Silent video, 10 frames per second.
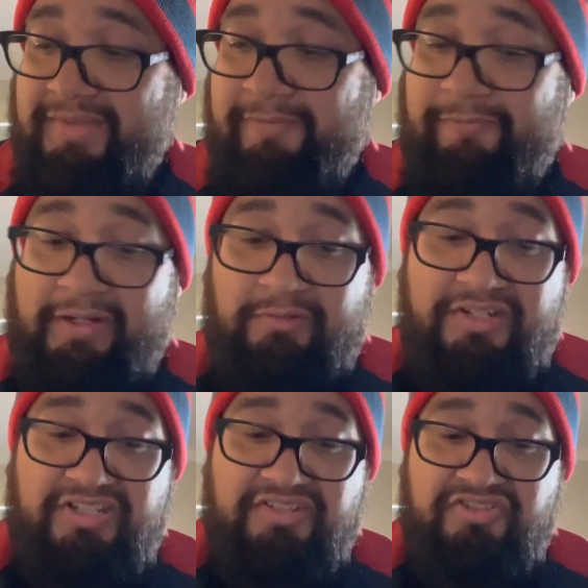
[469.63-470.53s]

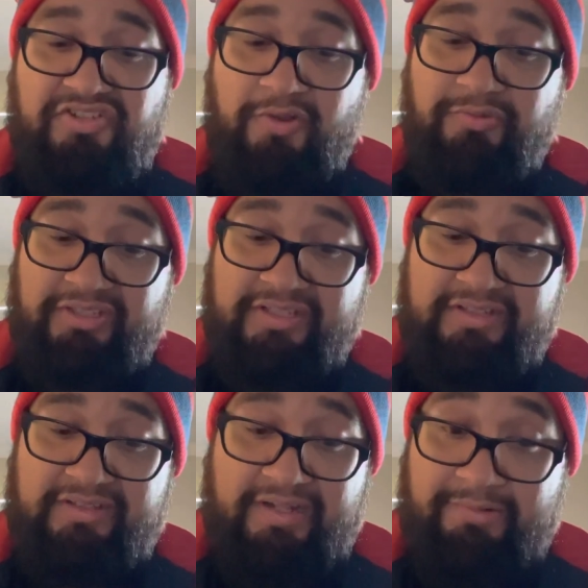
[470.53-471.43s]
federation has
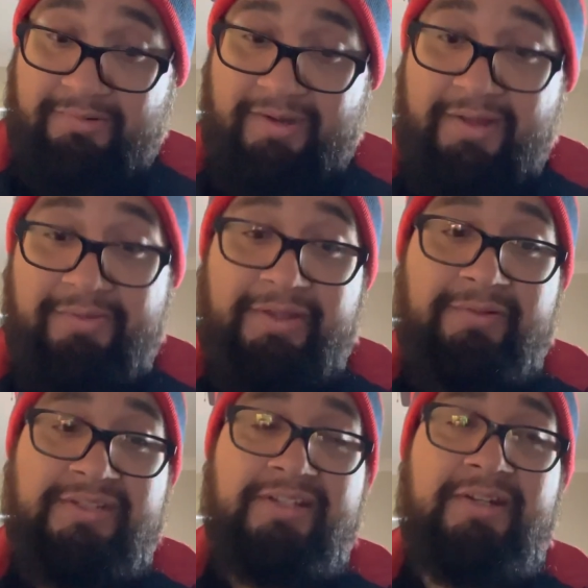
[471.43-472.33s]
chosen. I don't know how the hell
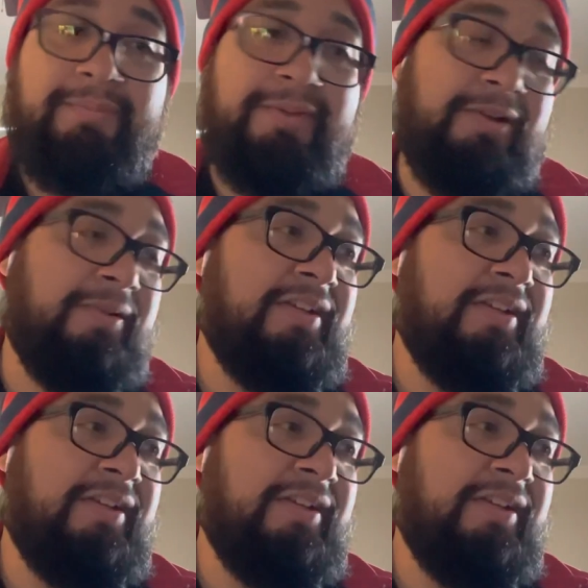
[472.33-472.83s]
he ended up there.